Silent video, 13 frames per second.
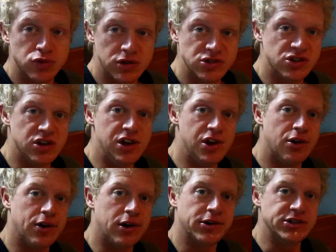This
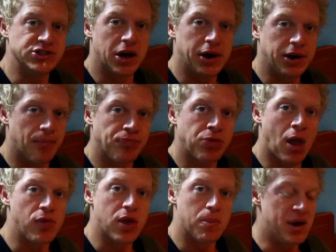heater here is like
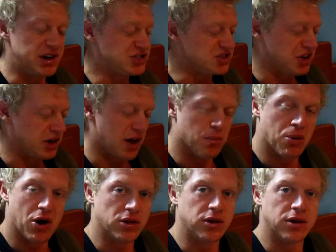the best thing I
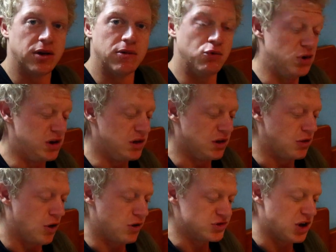bought in a really
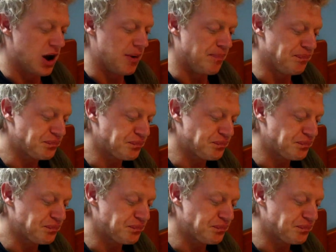long time.